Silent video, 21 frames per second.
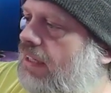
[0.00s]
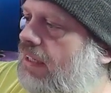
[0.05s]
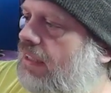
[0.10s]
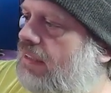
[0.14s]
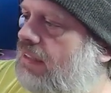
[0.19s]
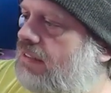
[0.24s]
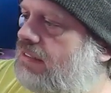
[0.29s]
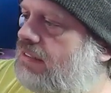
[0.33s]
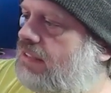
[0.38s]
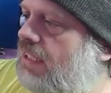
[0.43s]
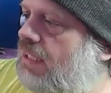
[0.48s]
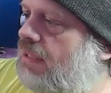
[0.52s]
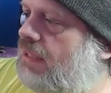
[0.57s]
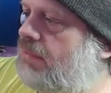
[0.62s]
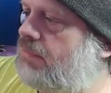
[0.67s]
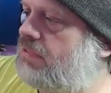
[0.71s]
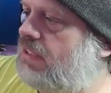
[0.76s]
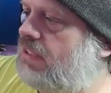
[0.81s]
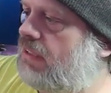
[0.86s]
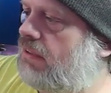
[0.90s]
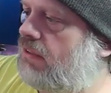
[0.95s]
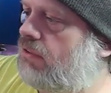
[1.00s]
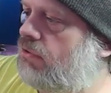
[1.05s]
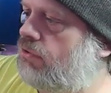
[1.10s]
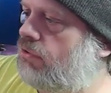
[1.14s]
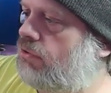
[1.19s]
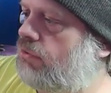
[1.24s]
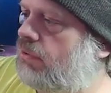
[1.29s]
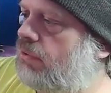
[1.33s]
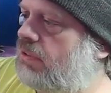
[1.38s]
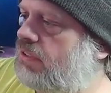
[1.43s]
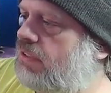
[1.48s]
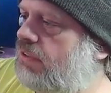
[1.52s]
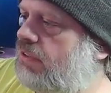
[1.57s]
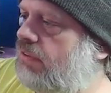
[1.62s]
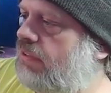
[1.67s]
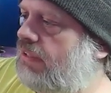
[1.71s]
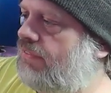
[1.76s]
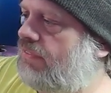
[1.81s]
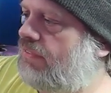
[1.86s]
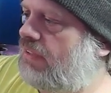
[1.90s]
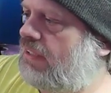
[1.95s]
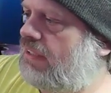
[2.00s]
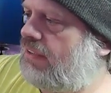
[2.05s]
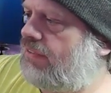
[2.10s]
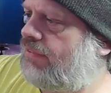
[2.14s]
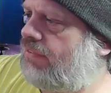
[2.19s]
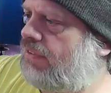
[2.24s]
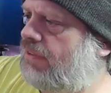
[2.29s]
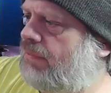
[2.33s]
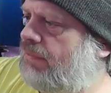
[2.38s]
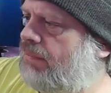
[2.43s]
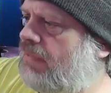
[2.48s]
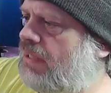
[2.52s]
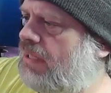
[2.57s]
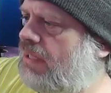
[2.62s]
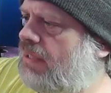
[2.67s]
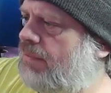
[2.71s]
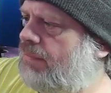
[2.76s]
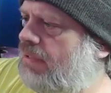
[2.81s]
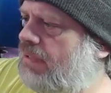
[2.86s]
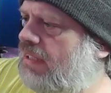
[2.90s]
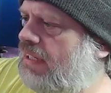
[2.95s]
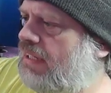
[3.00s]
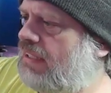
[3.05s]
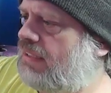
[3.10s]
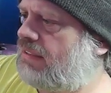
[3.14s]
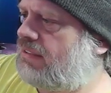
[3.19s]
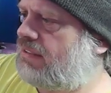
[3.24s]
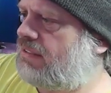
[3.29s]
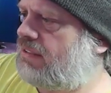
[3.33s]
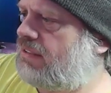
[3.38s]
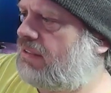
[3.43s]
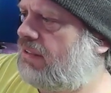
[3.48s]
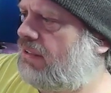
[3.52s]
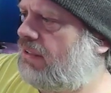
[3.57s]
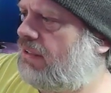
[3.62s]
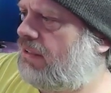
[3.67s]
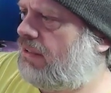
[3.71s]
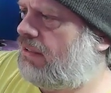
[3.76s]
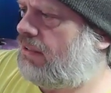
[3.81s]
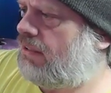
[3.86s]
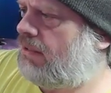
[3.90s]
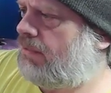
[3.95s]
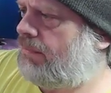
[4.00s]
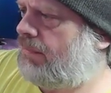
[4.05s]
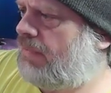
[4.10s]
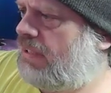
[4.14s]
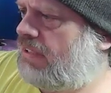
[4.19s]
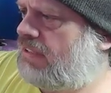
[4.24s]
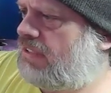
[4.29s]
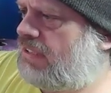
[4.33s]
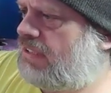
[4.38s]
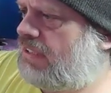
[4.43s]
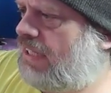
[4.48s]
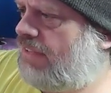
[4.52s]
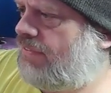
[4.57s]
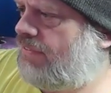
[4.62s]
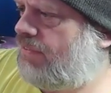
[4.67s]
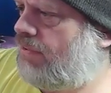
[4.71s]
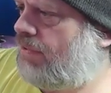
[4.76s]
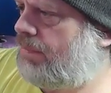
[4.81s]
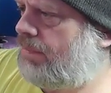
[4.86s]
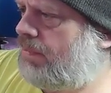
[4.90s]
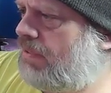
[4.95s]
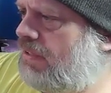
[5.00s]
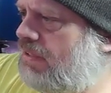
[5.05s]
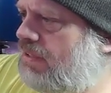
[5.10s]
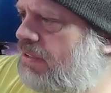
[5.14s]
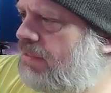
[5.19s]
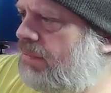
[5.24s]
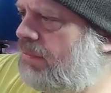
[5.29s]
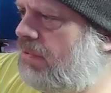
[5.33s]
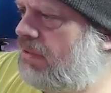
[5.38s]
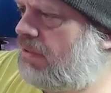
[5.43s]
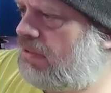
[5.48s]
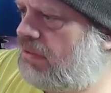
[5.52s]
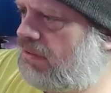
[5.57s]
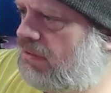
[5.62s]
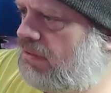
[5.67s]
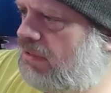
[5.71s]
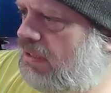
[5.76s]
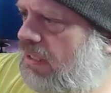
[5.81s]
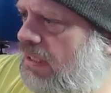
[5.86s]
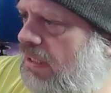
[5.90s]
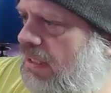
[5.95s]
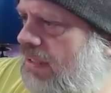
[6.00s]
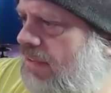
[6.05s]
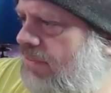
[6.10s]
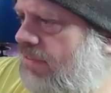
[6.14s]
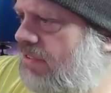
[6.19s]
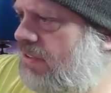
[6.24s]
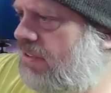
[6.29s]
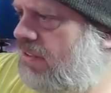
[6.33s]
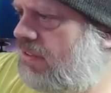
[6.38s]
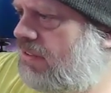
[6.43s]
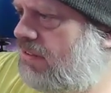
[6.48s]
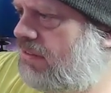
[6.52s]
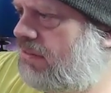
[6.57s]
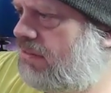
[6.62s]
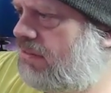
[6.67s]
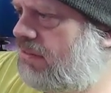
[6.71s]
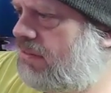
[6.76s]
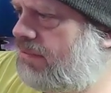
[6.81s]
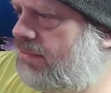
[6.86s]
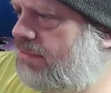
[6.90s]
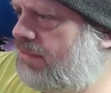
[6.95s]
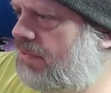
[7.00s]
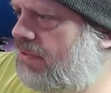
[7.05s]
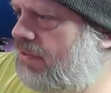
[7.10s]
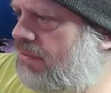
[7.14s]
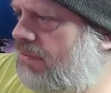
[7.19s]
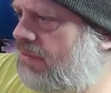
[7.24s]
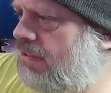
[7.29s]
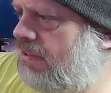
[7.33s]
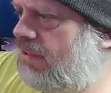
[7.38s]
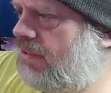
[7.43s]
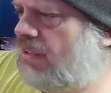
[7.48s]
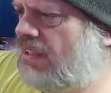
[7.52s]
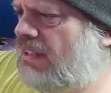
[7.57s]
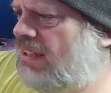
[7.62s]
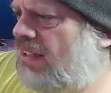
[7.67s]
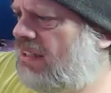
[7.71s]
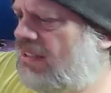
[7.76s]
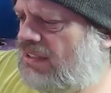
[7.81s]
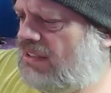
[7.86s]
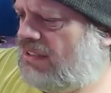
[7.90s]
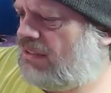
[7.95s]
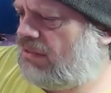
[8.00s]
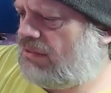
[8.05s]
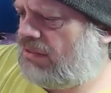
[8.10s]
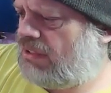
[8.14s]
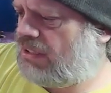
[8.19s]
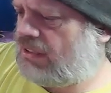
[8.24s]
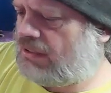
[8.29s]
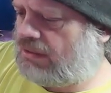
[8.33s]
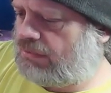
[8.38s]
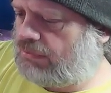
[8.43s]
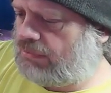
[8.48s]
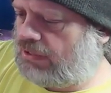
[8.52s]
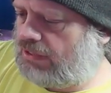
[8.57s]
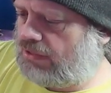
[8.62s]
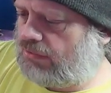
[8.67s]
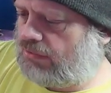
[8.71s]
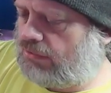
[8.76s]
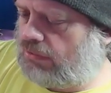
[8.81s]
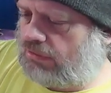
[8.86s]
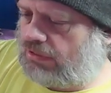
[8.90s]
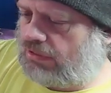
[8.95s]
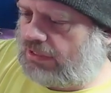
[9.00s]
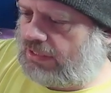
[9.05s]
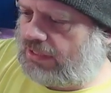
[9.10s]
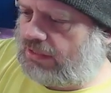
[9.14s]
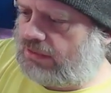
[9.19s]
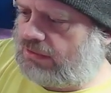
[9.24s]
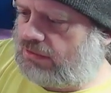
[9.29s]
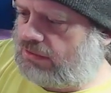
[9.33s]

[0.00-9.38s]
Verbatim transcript: At the time, Skeletor rescued Evil Lynn from the mob, enhanced her magic, gave her a place to belong, not out of sense of humor, but rather. No duh, we know all that.